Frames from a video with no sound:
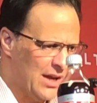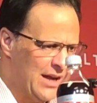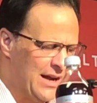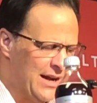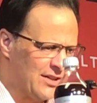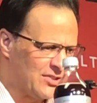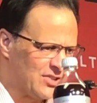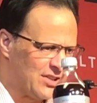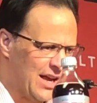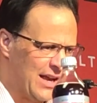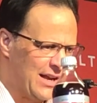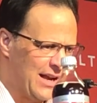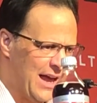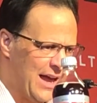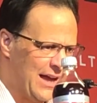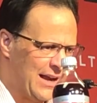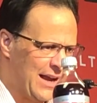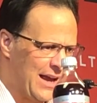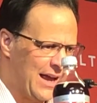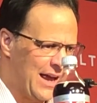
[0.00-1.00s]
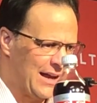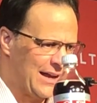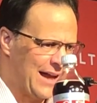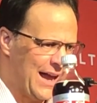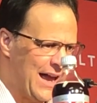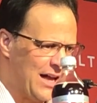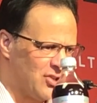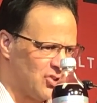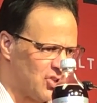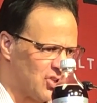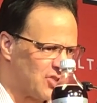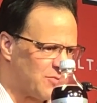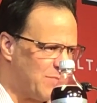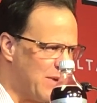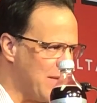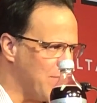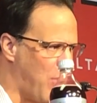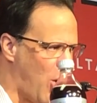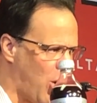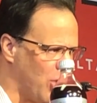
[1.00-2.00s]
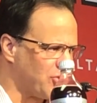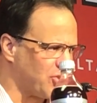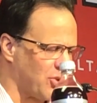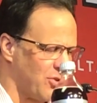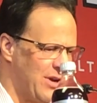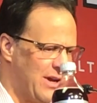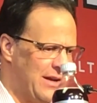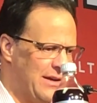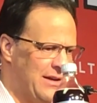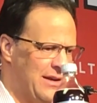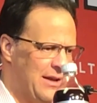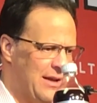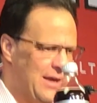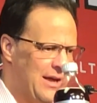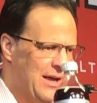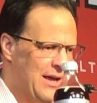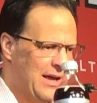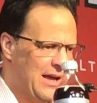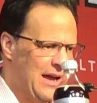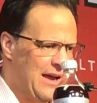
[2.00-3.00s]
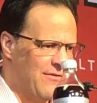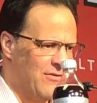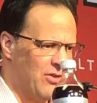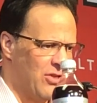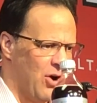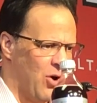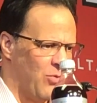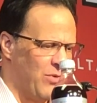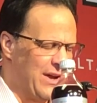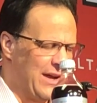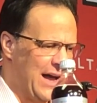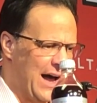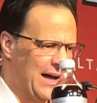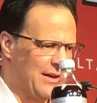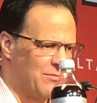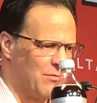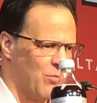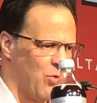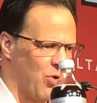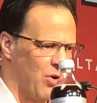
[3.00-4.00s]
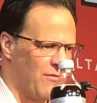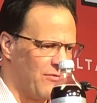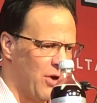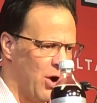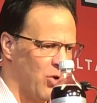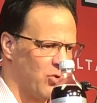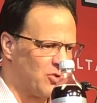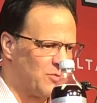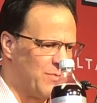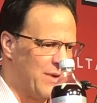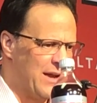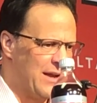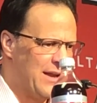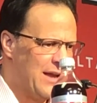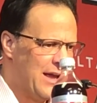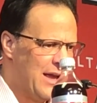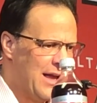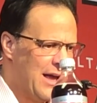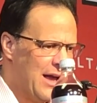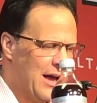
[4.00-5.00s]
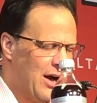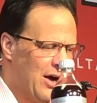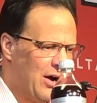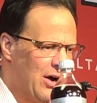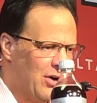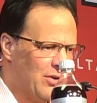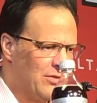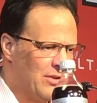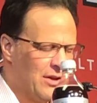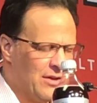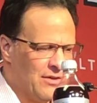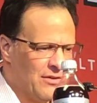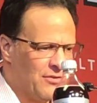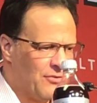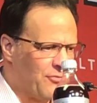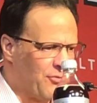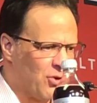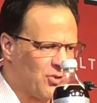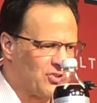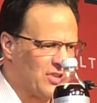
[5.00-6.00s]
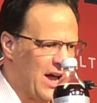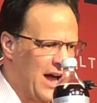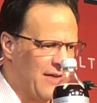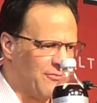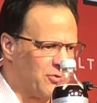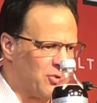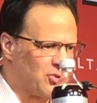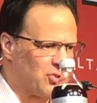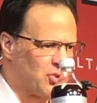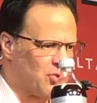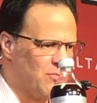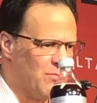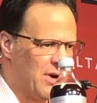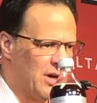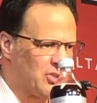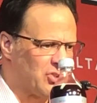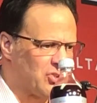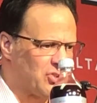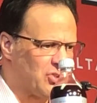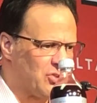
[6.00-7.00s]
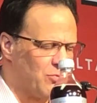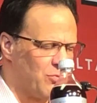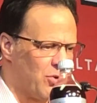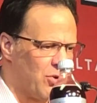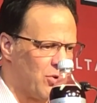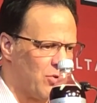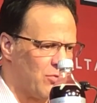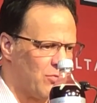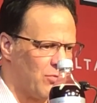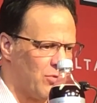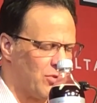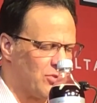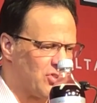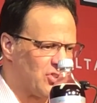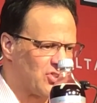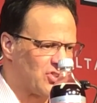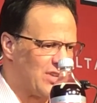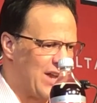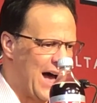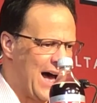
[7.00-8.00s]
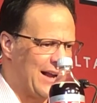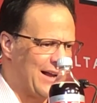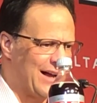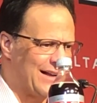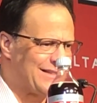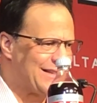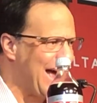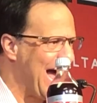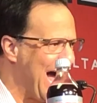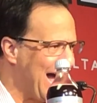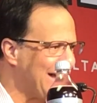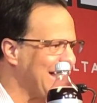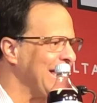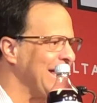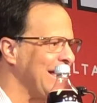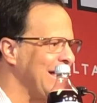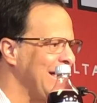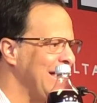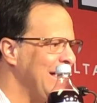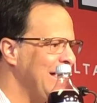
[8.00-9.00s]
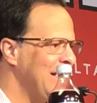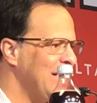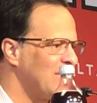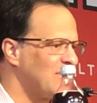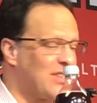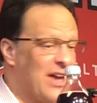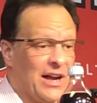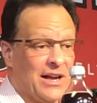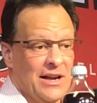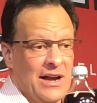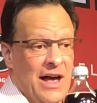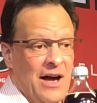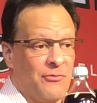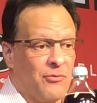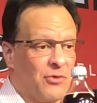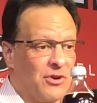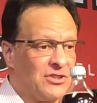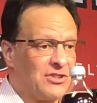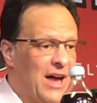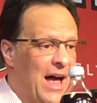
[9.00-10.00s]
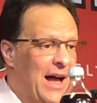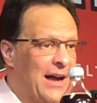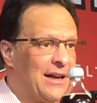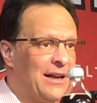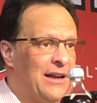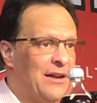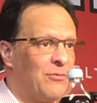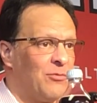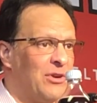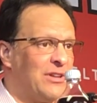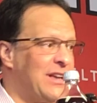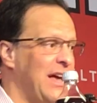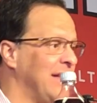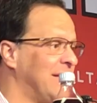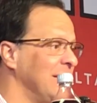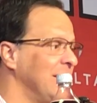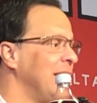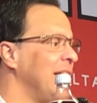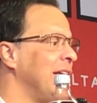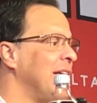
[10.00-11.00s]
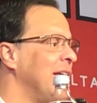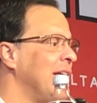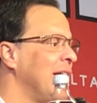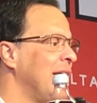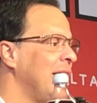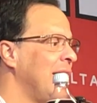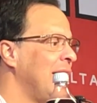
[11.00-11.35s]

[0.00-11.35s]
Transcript: And it can't just be ball screen, even though we got more of those. But first half, there's too much. We're just not attacking. Second half, we're attacking and we take the lead.